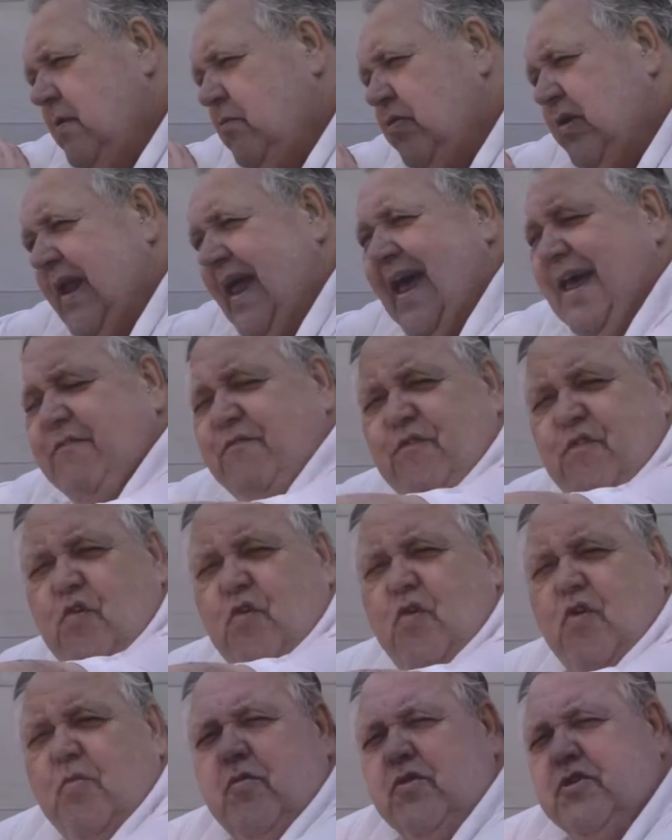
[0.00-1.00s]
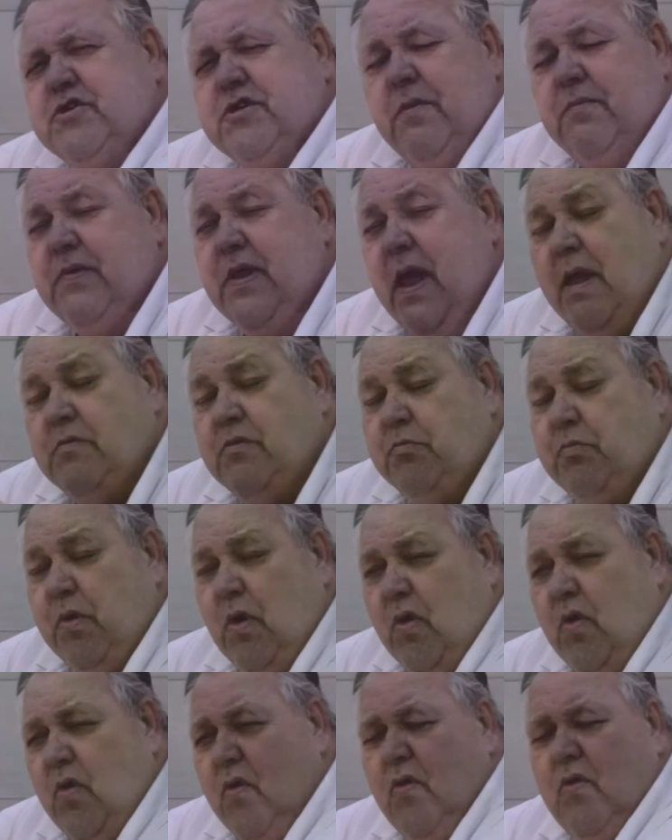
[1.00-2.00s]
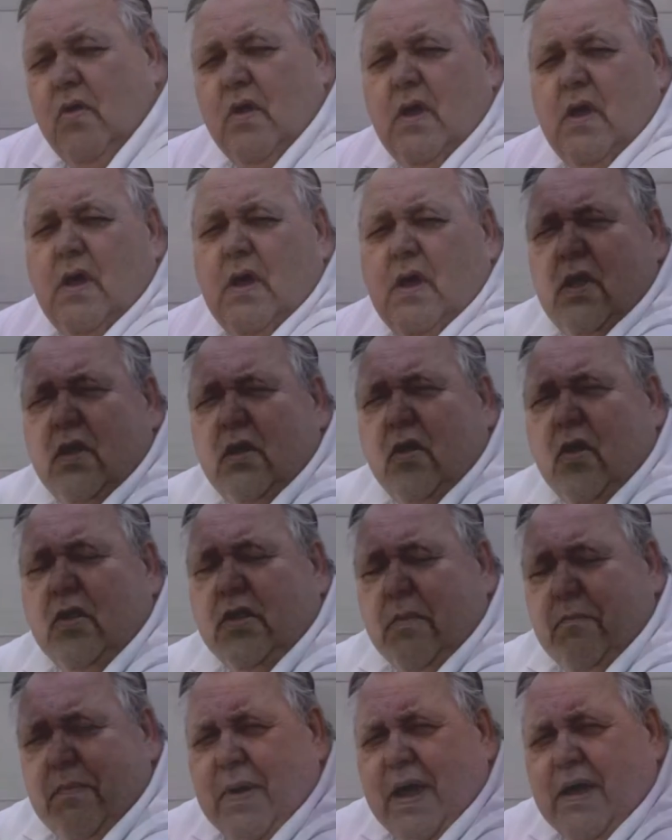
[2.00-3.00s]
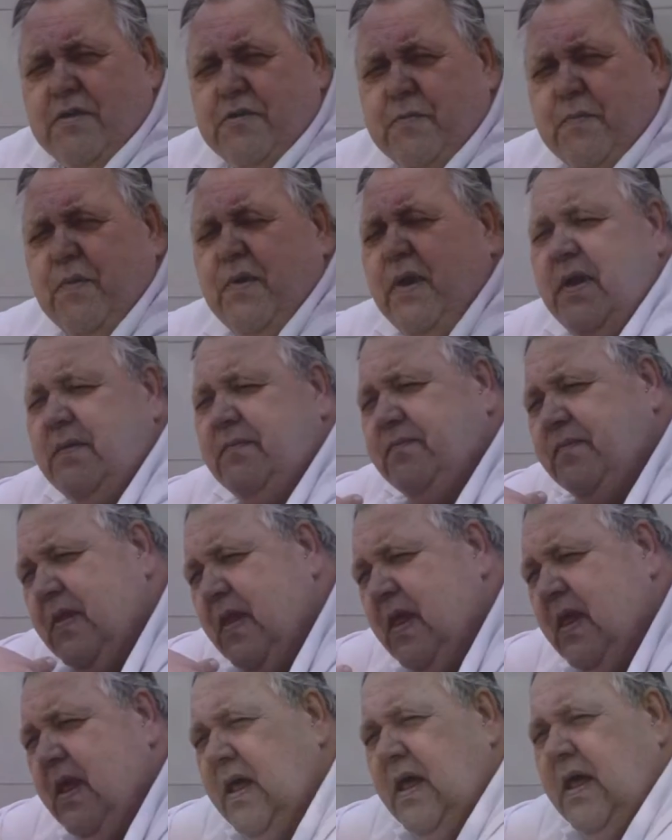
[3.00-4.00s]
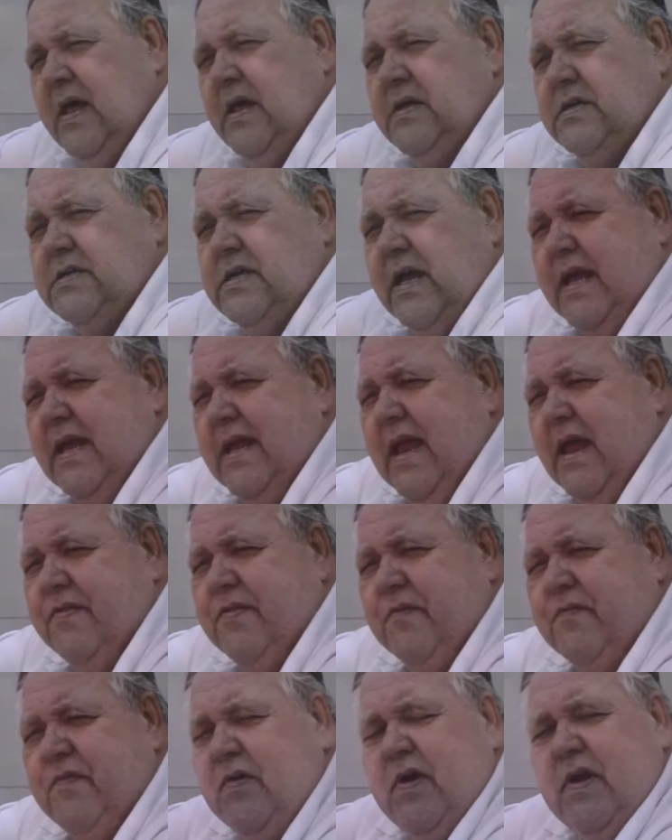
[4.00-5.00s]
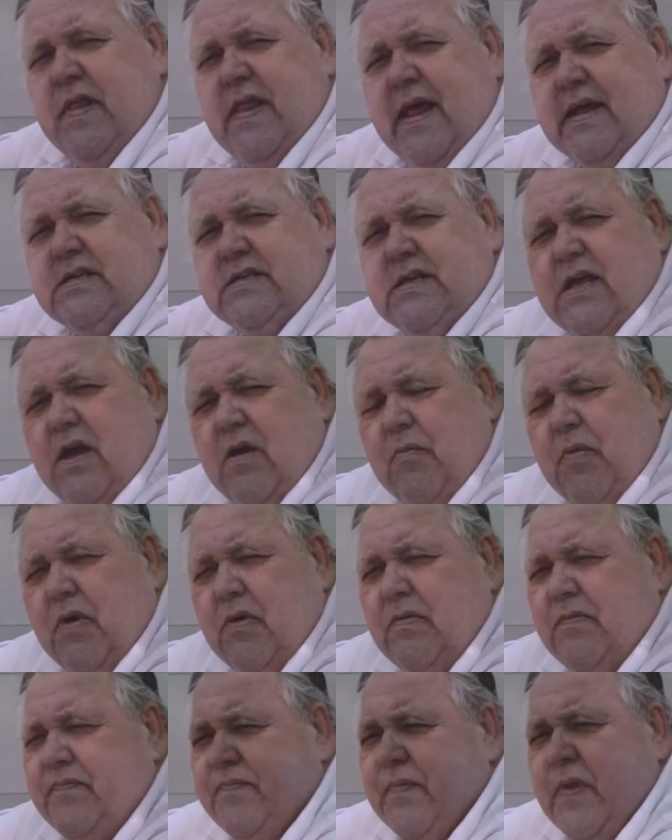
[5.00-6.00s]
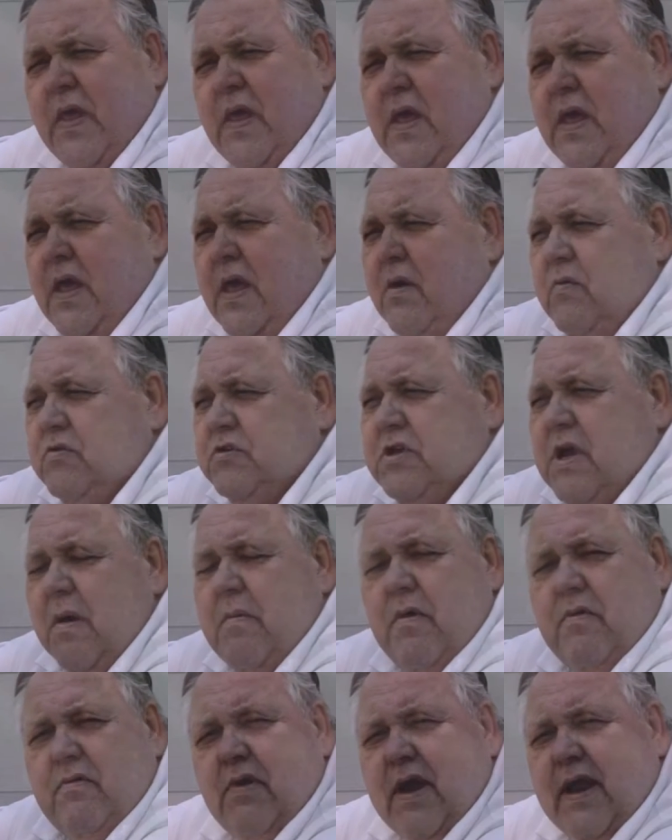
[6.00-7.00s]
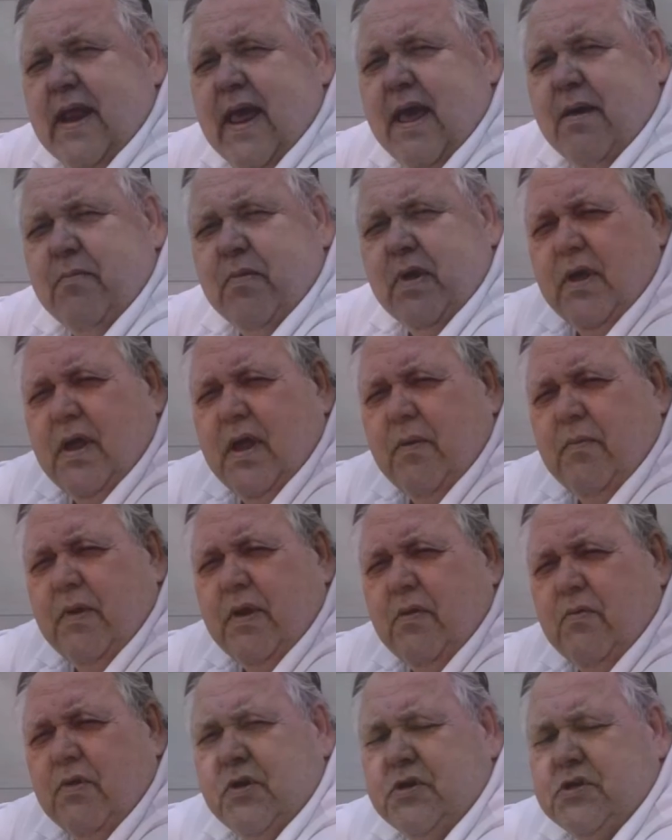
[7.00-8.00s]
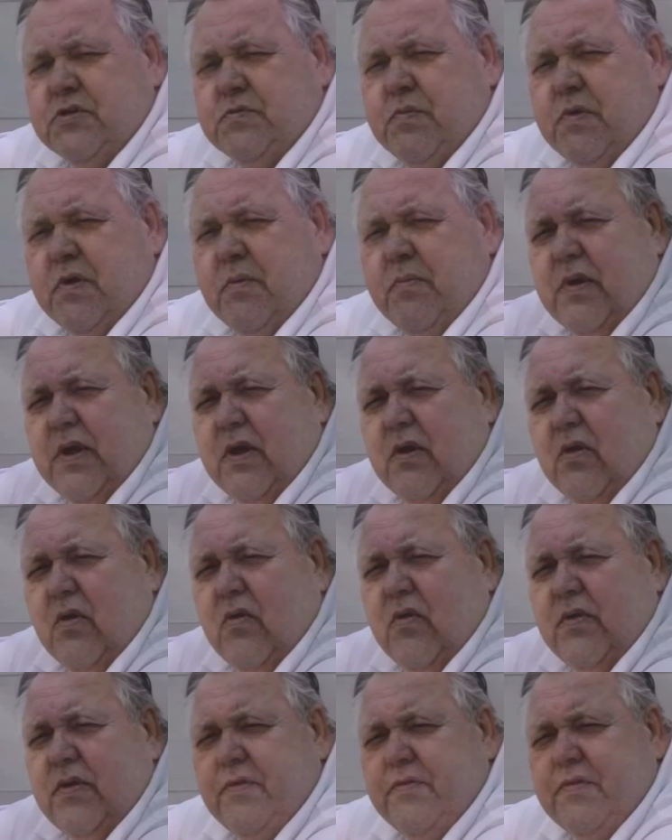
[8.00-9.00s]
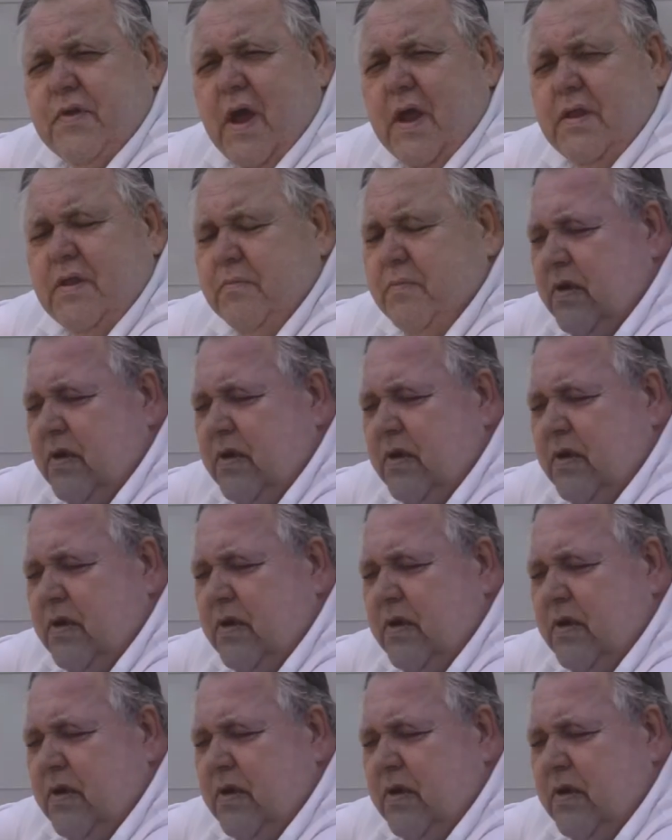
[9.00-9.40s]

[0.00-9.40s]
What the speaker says: platform or sometimes pole called a bowsprit sticking out the front of that sailboat was coming right at me. I mean, it would have just put a big hole in the side of the